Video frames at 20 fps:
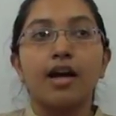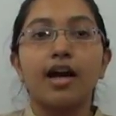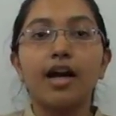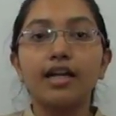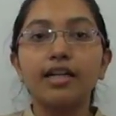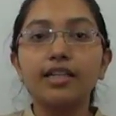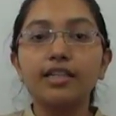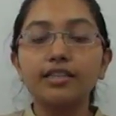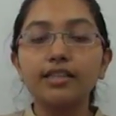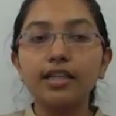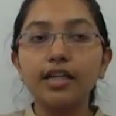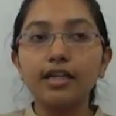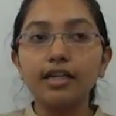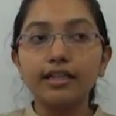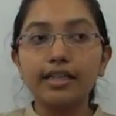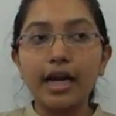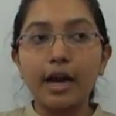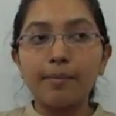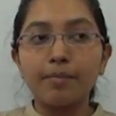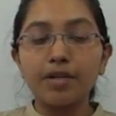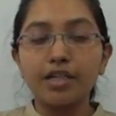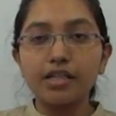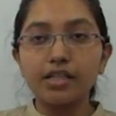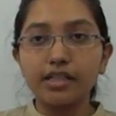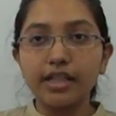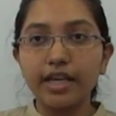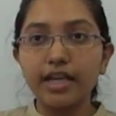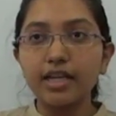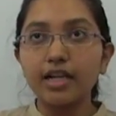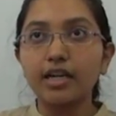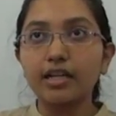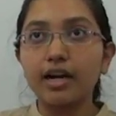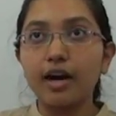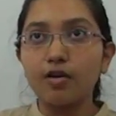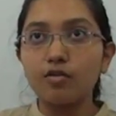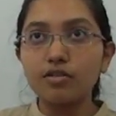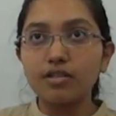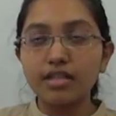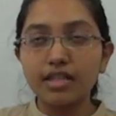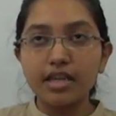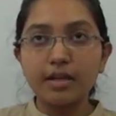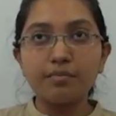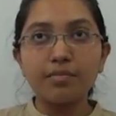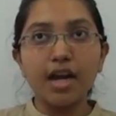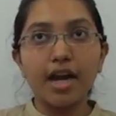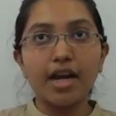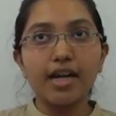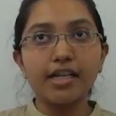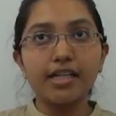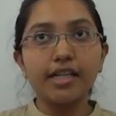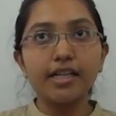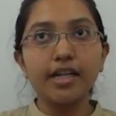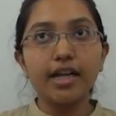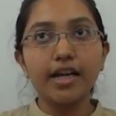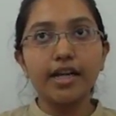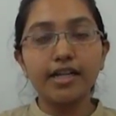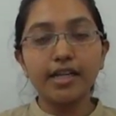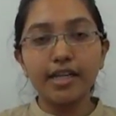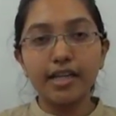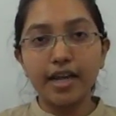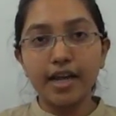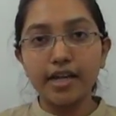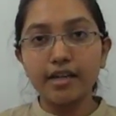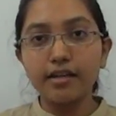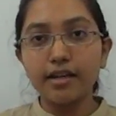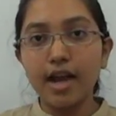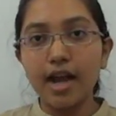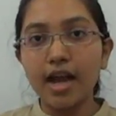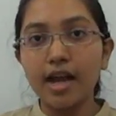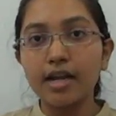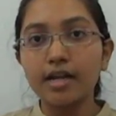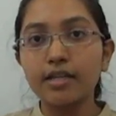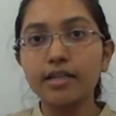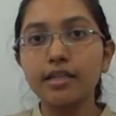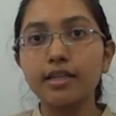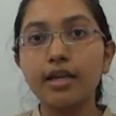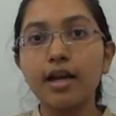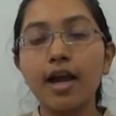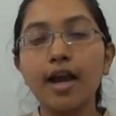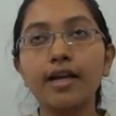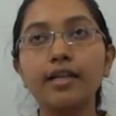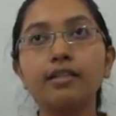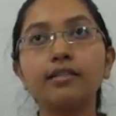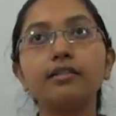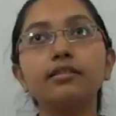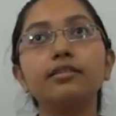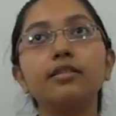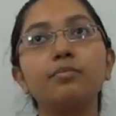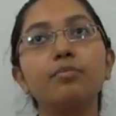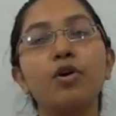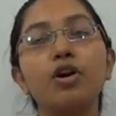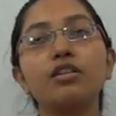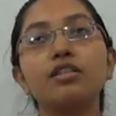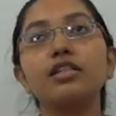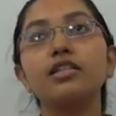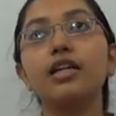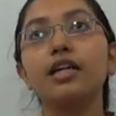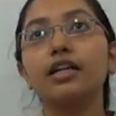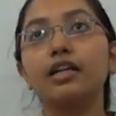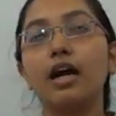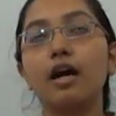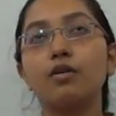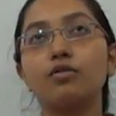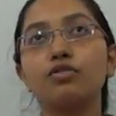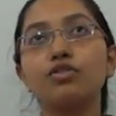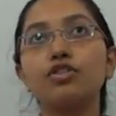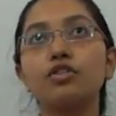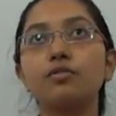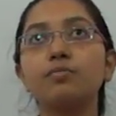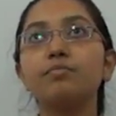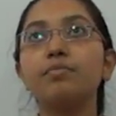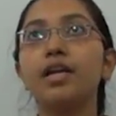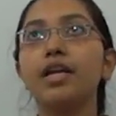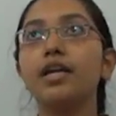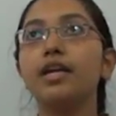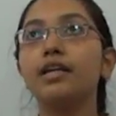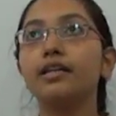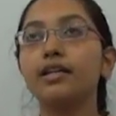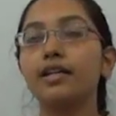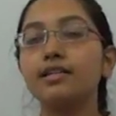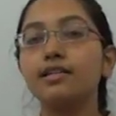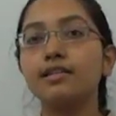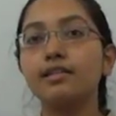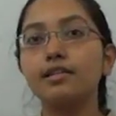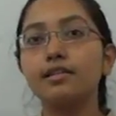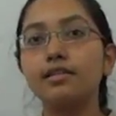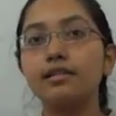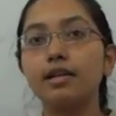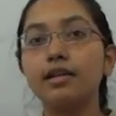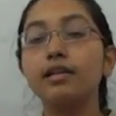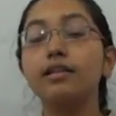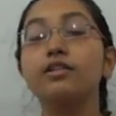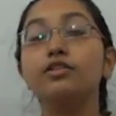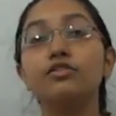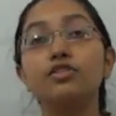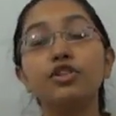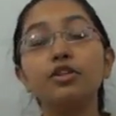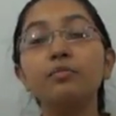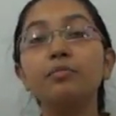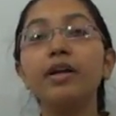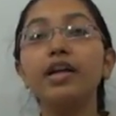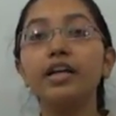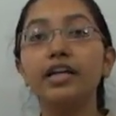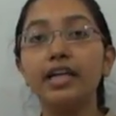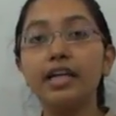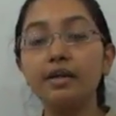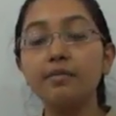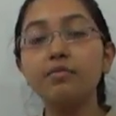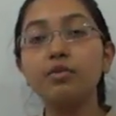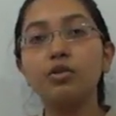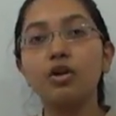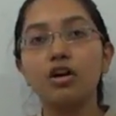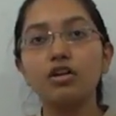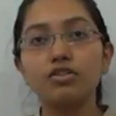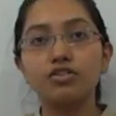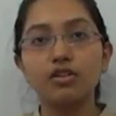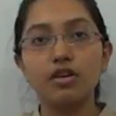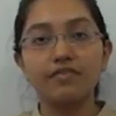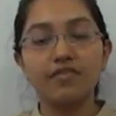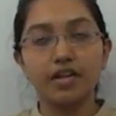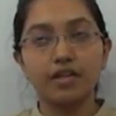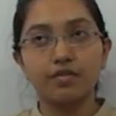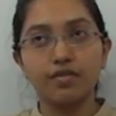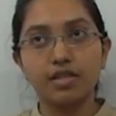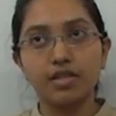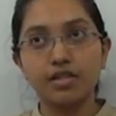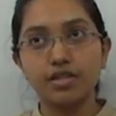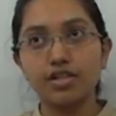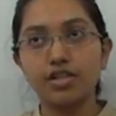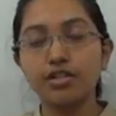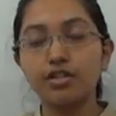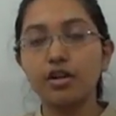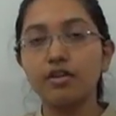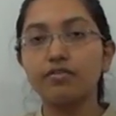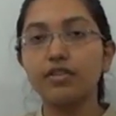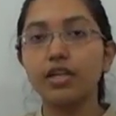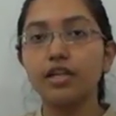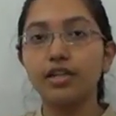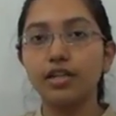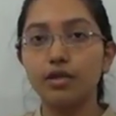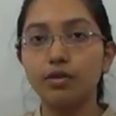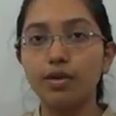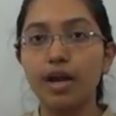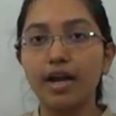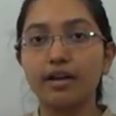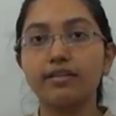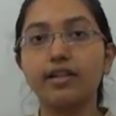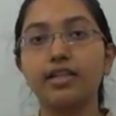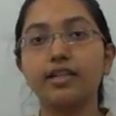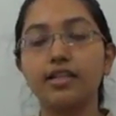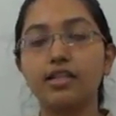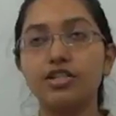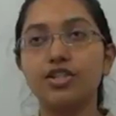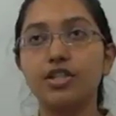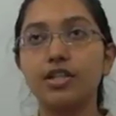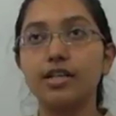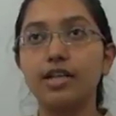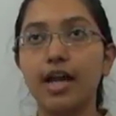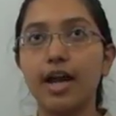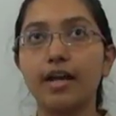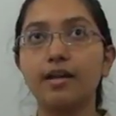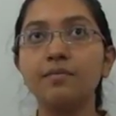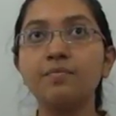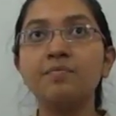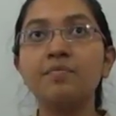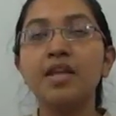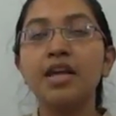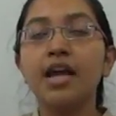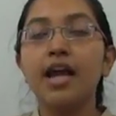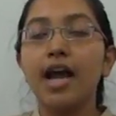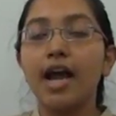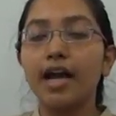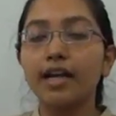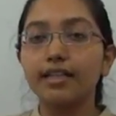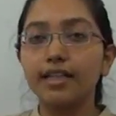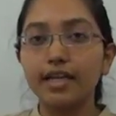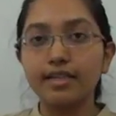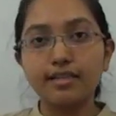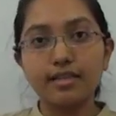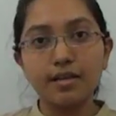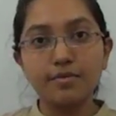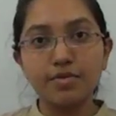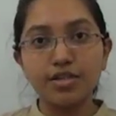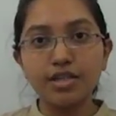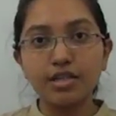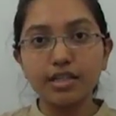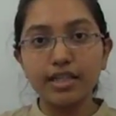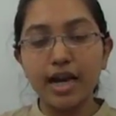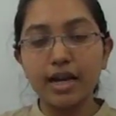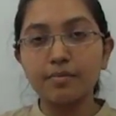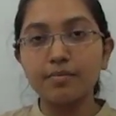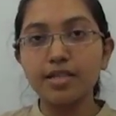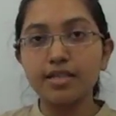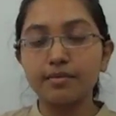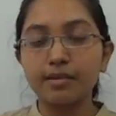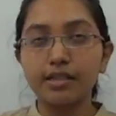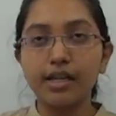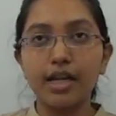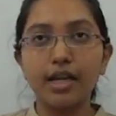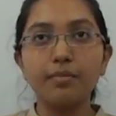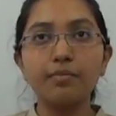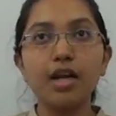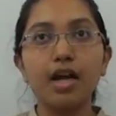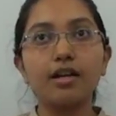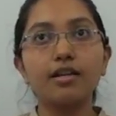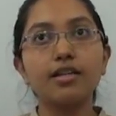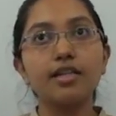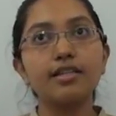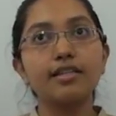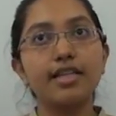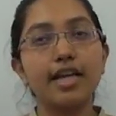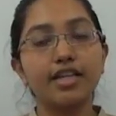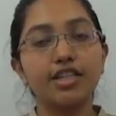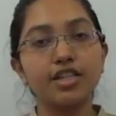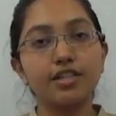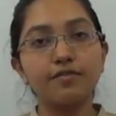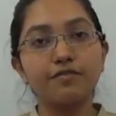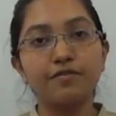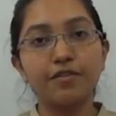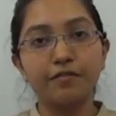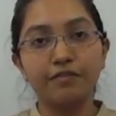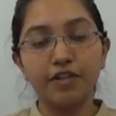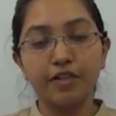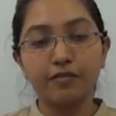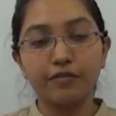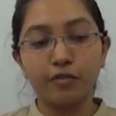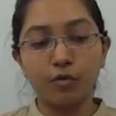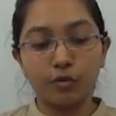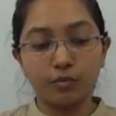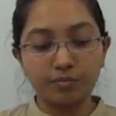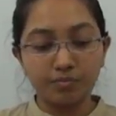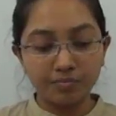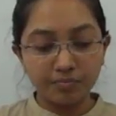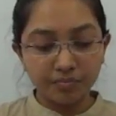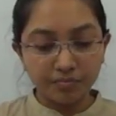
under the capital gain account scheme 1988, and that deposit account should be deemed cost of acquisition of the new agriculture land, and the exemption can be claimed under section 54.